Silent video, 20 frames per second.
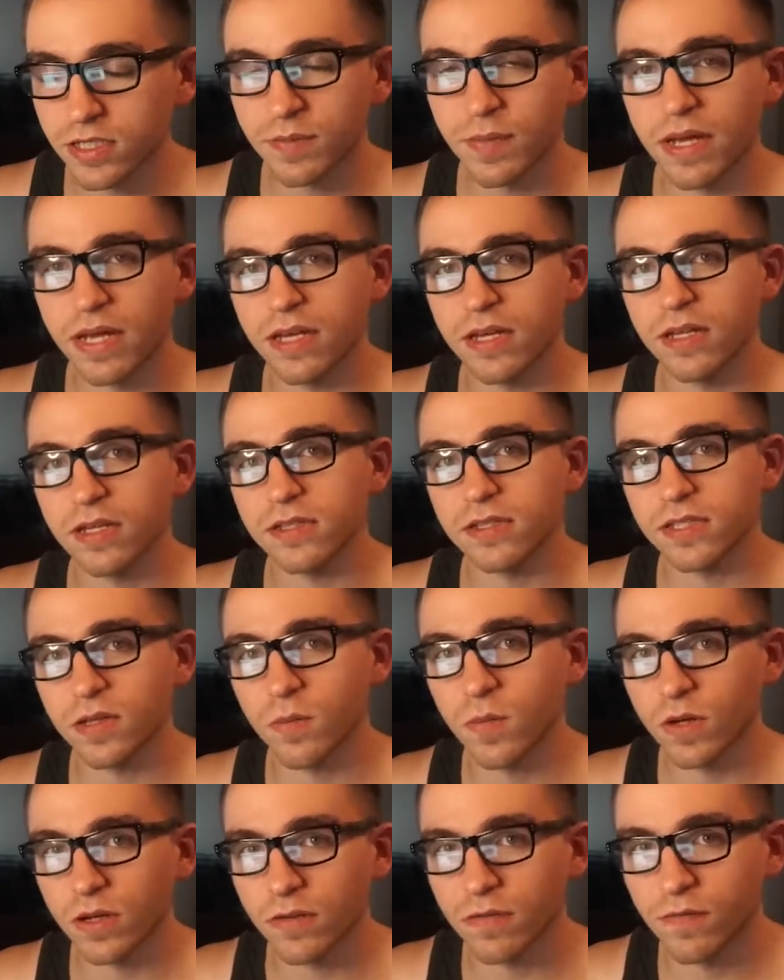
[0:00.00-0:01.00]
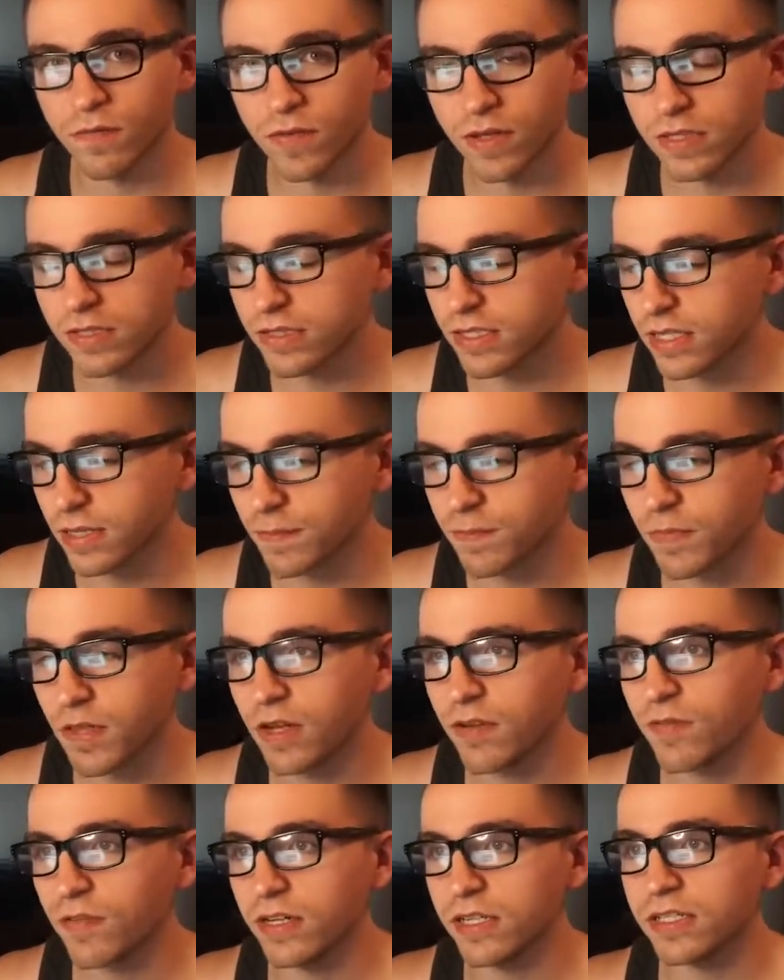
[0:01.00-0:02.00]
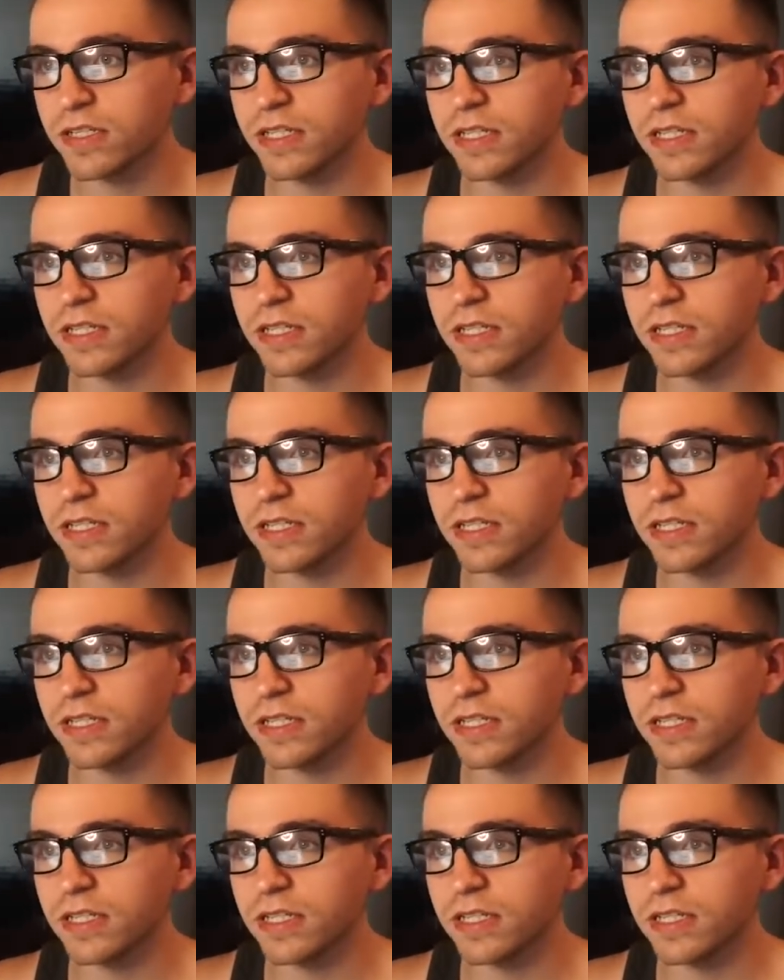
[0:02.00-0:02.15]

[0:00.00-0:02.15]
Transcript: make it somewhat convincing, and if it is a